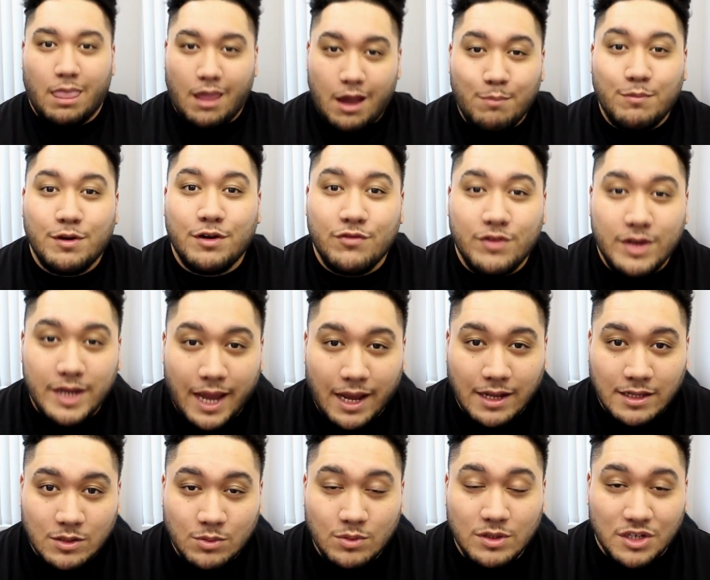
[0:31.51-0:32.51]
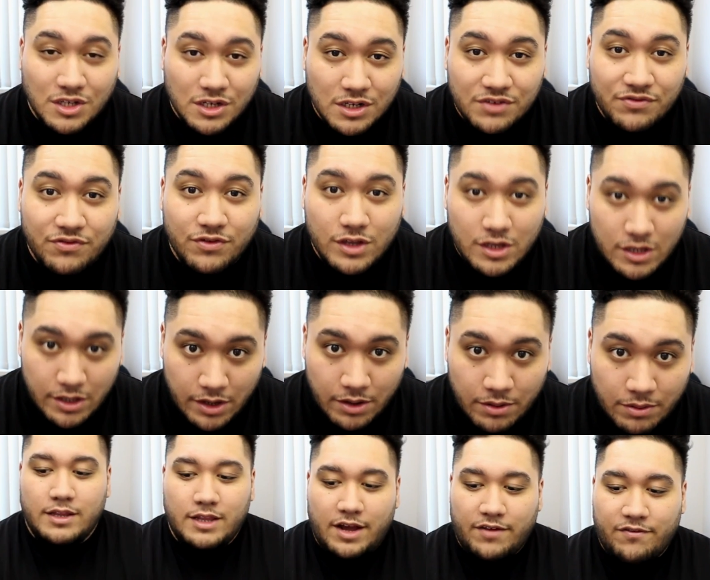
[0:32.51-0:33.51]
I'm going to react to it just for you.
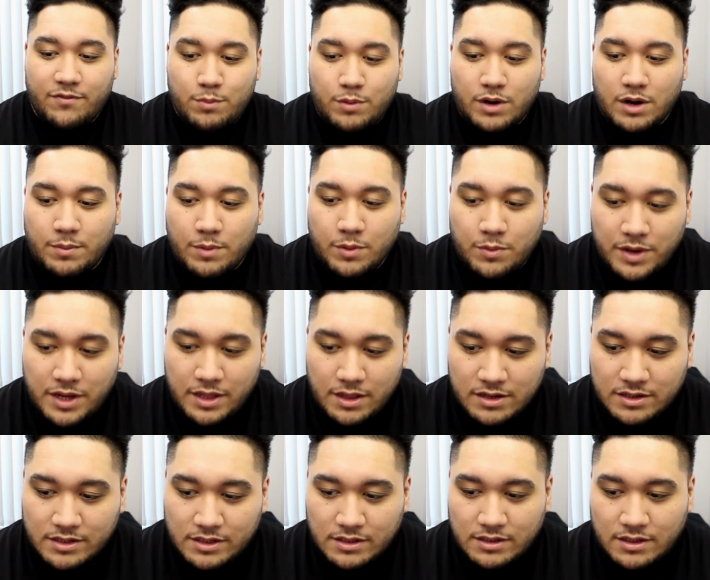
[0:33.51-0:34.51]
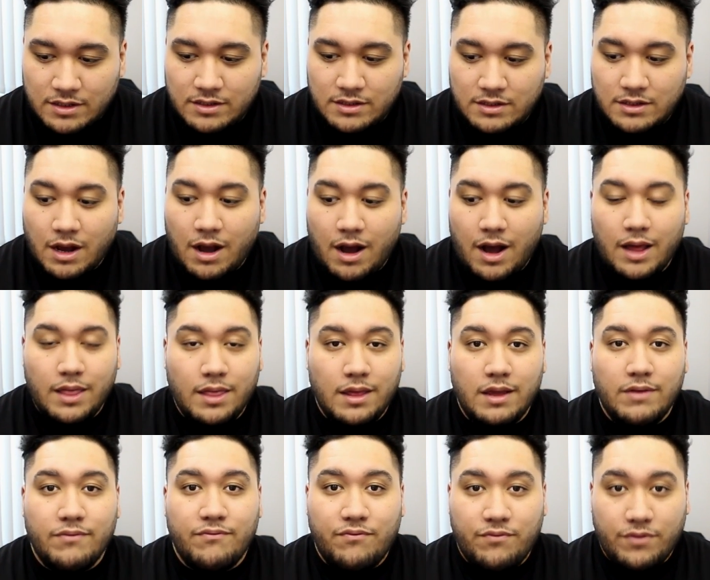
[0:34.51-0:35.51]
Now, from what I'm aware, this is a
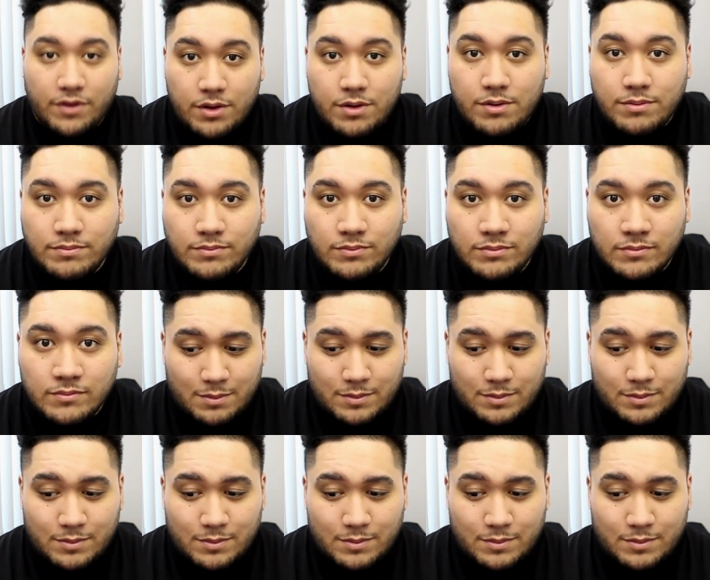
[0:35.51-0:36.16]
Thailand film.